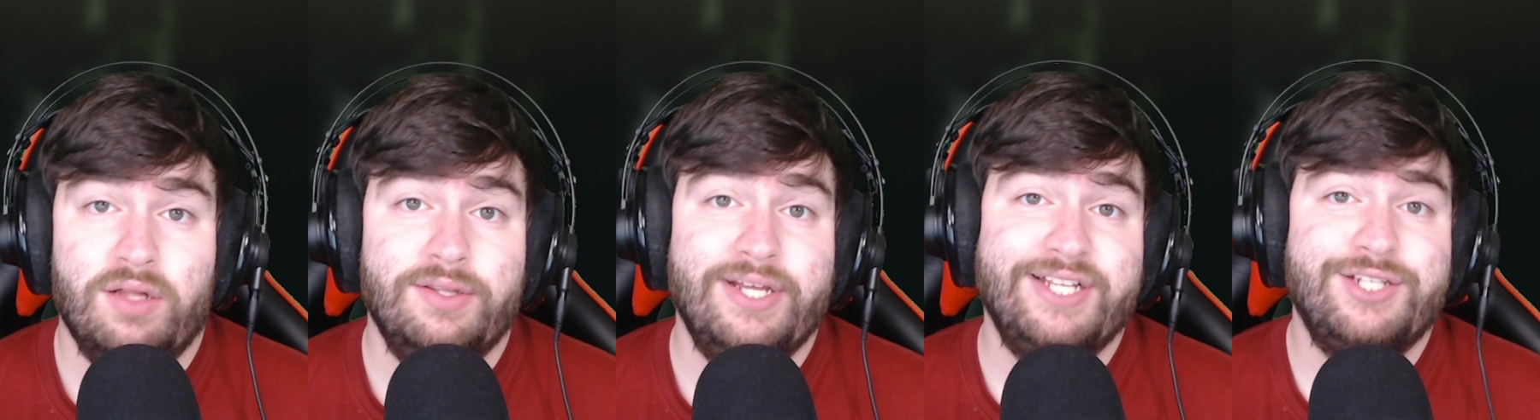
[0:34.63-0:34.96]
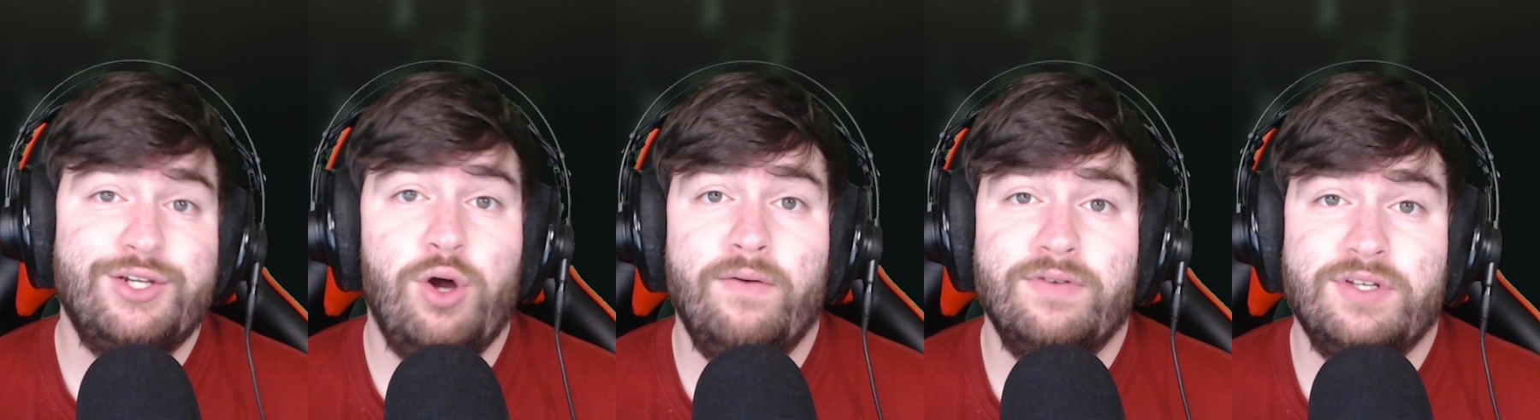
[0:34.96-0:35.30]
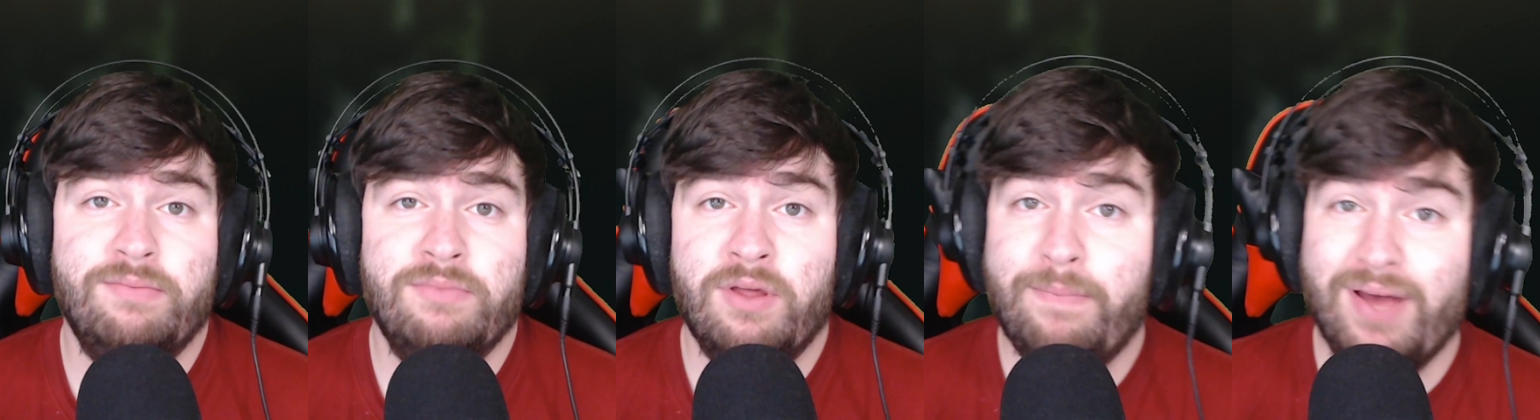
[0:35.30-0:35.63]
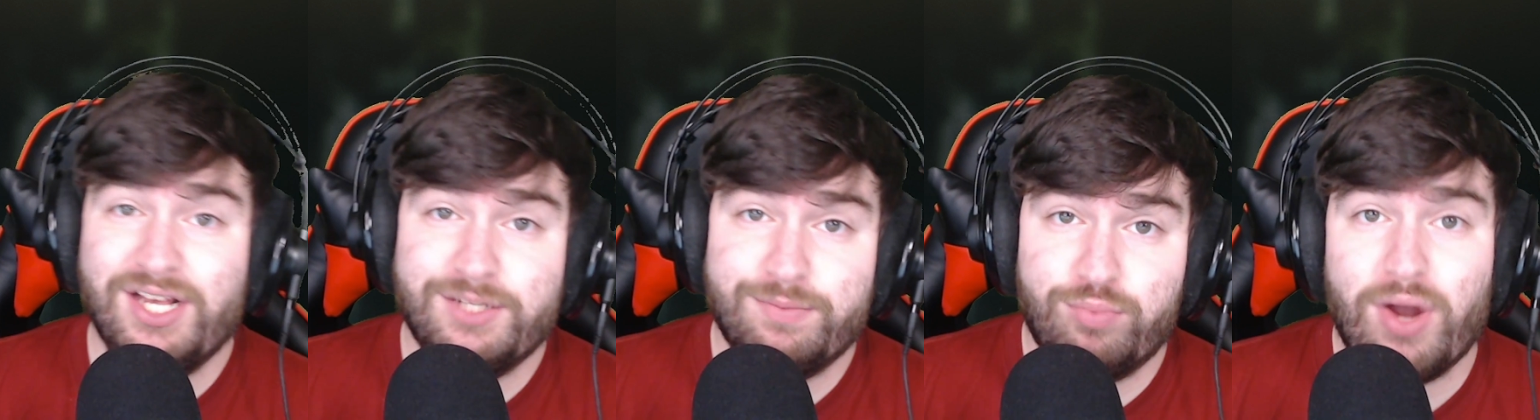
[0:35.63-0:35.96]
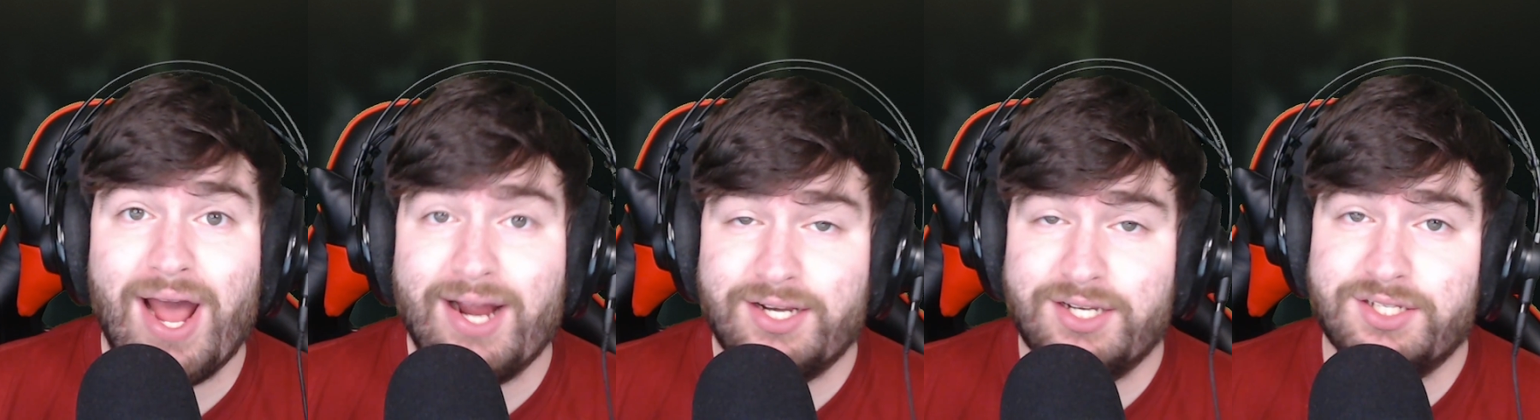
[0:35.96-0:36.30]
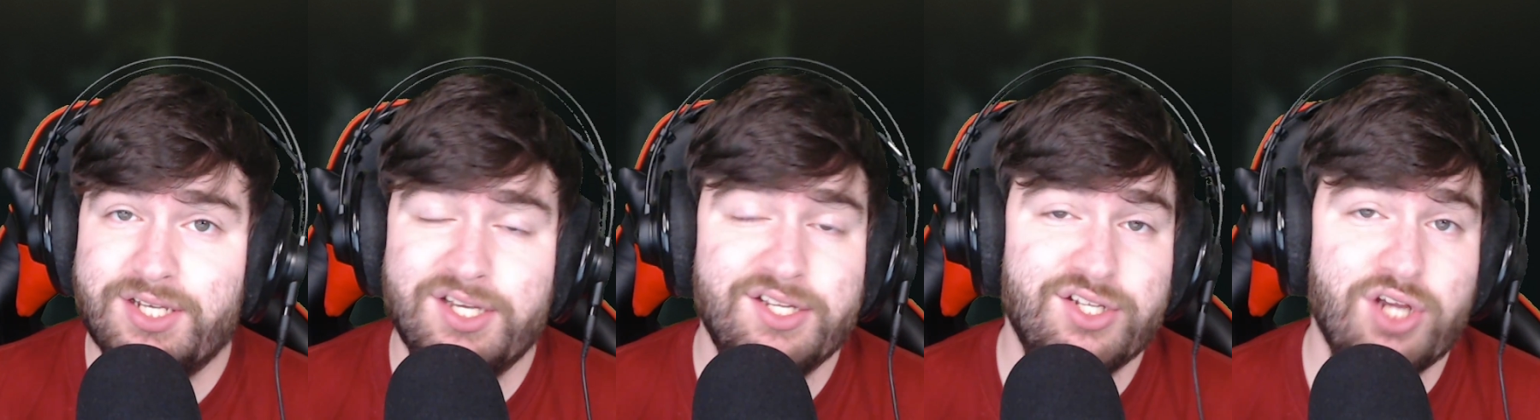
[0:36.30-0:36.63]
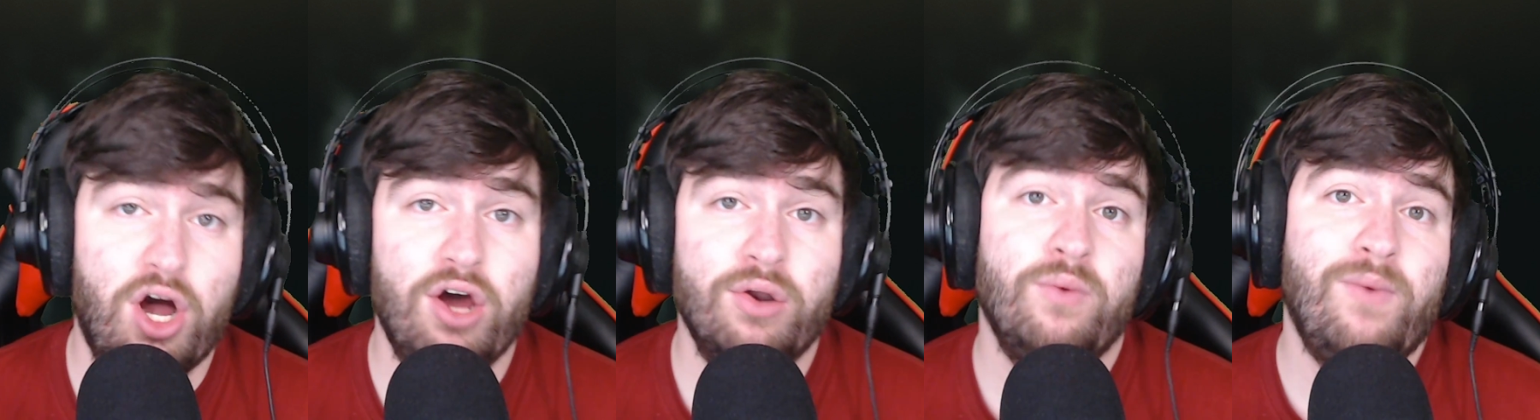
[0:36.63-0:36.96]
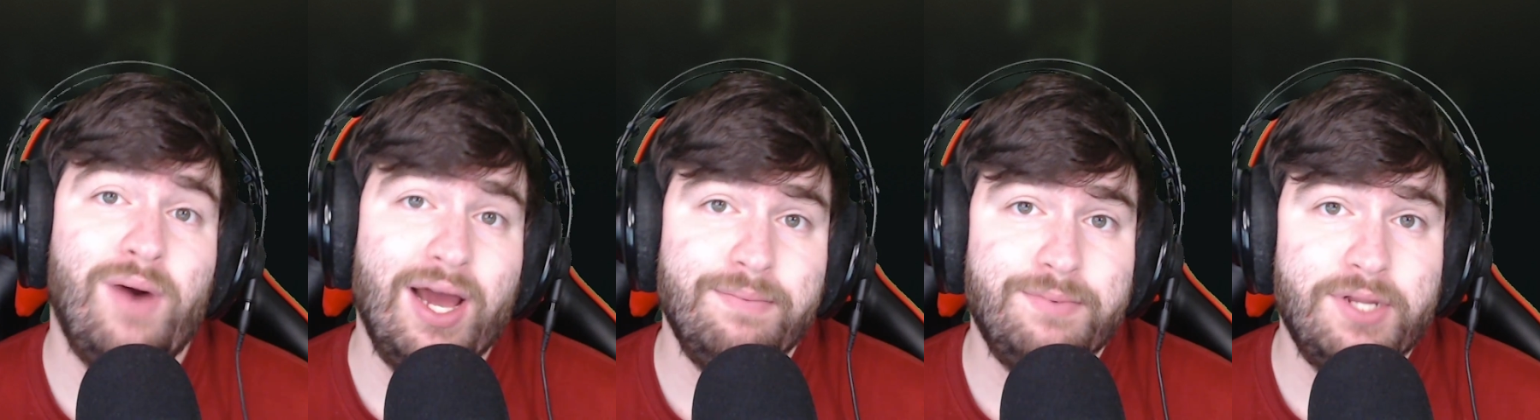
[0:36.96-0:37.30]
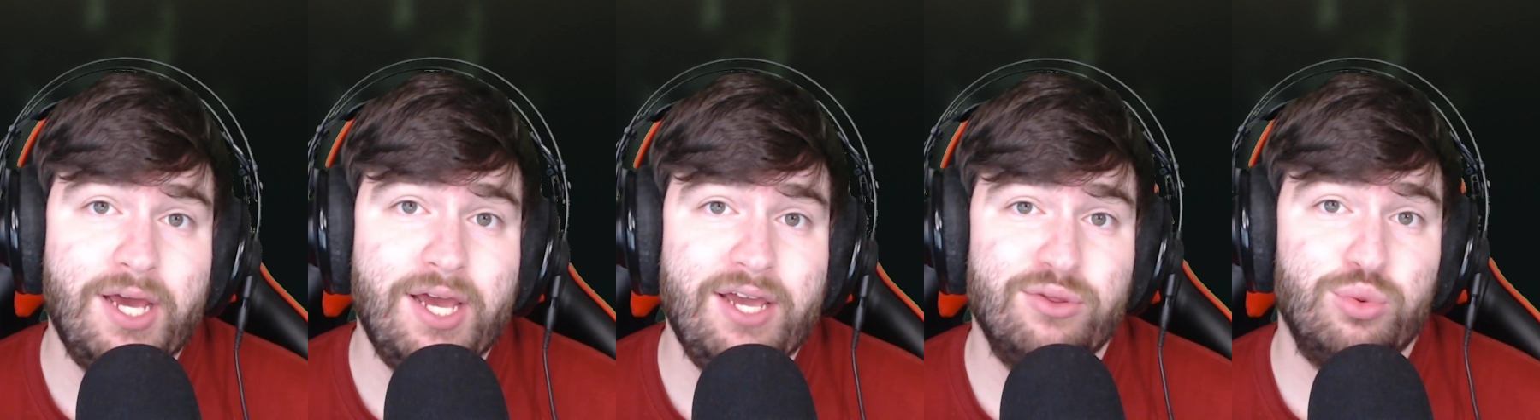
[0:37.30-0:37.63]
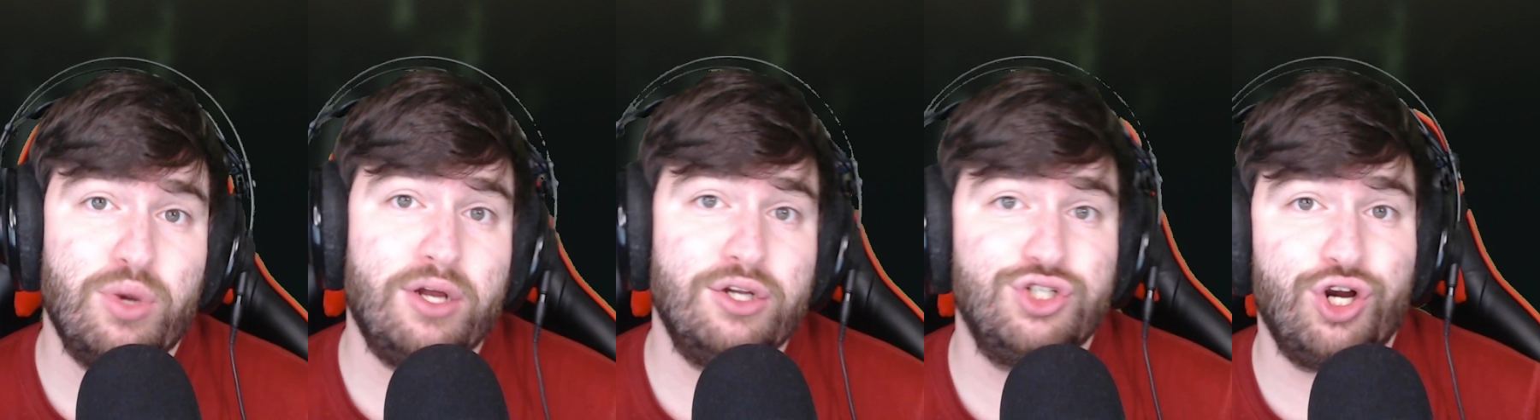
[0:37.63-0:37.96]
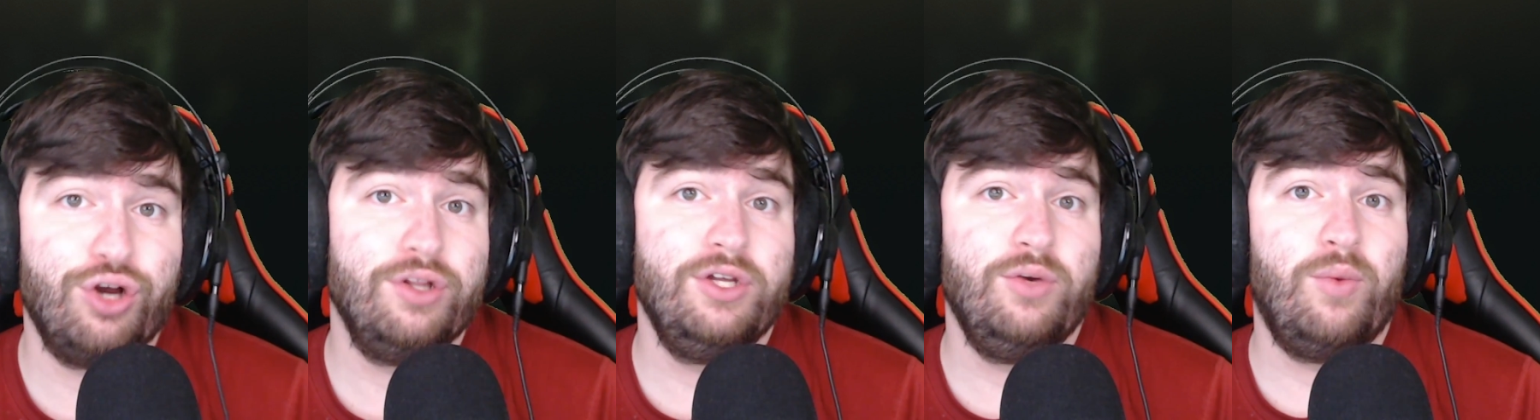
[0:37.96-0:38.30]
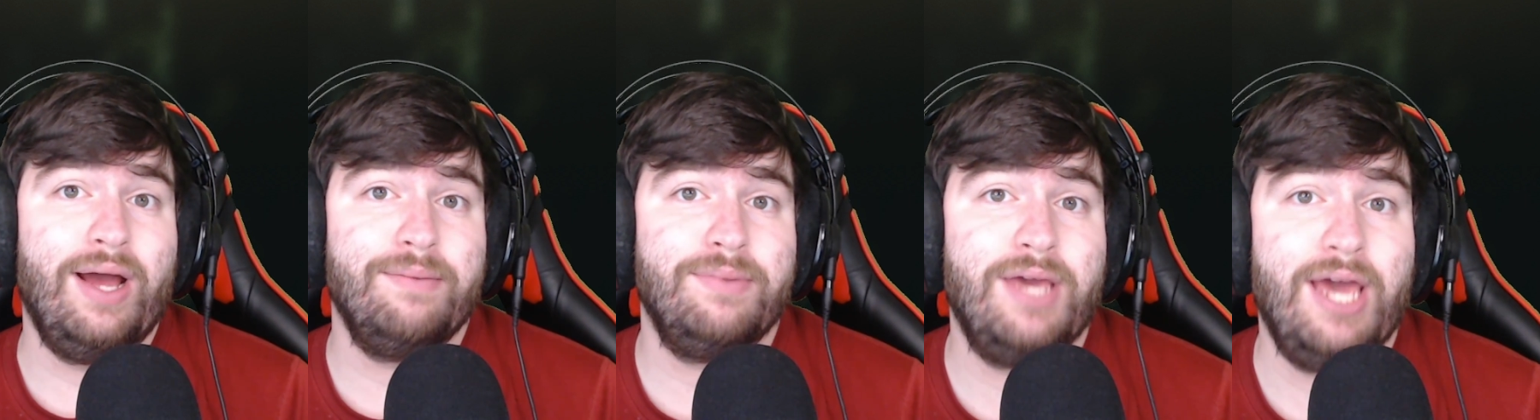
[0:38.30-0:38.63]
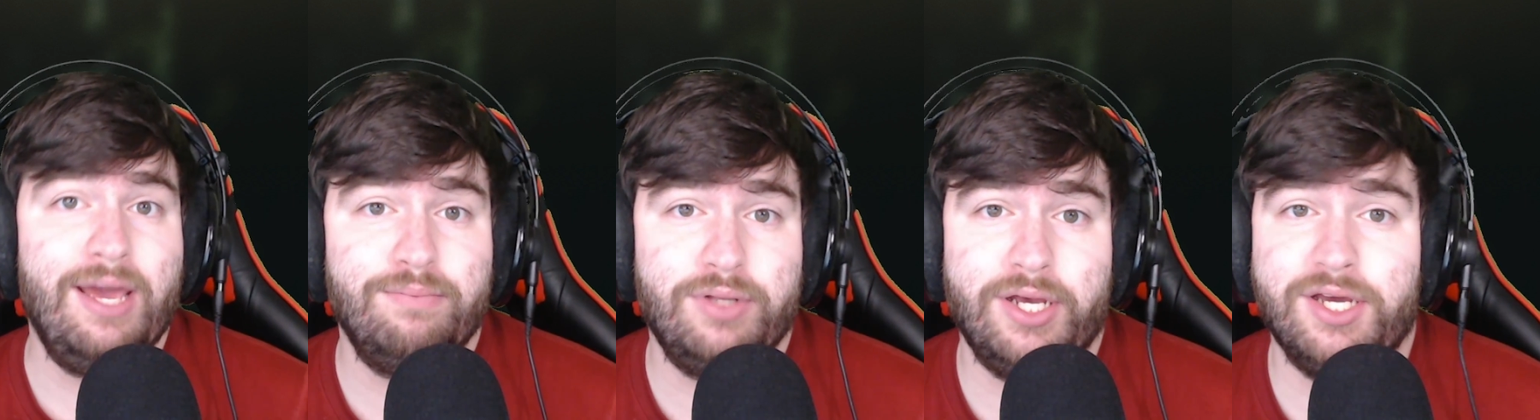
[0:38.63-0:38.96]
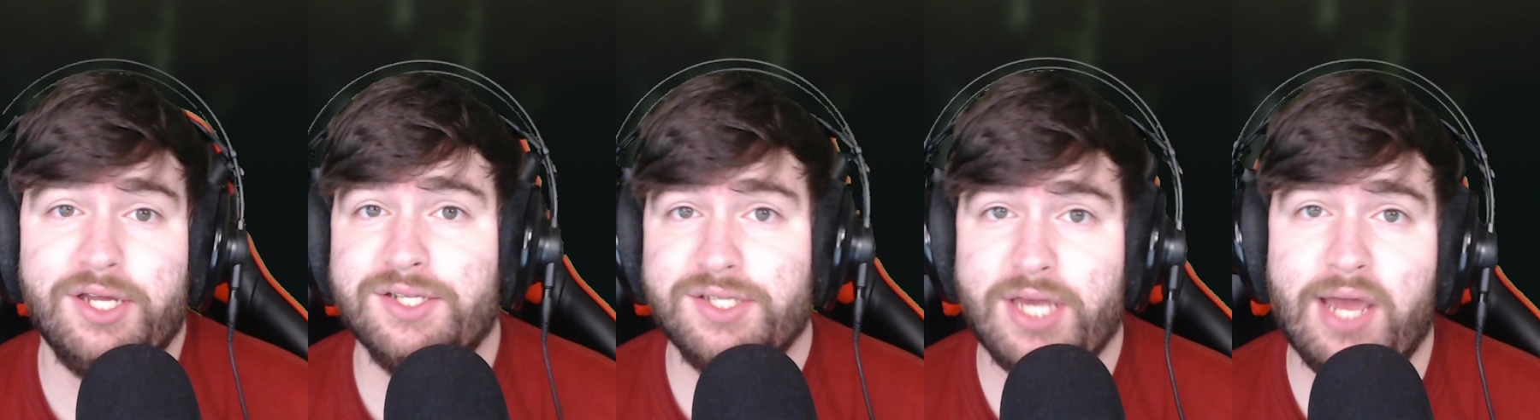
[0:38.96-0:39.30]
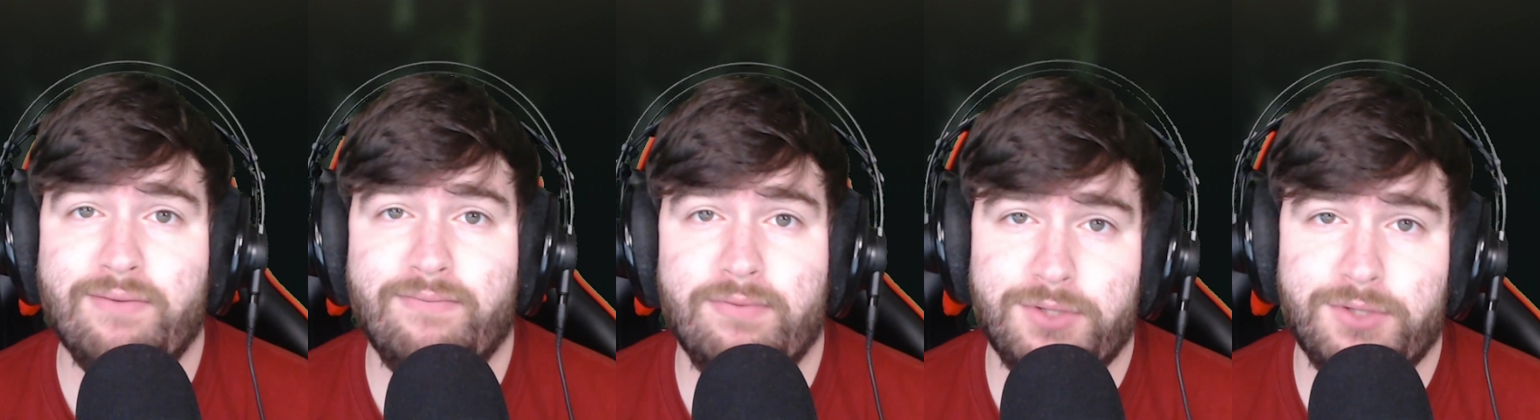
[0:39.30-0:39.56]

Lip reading: Let's go over some of the best practices on wipe day and throughout your early wipe gameplay in Escape from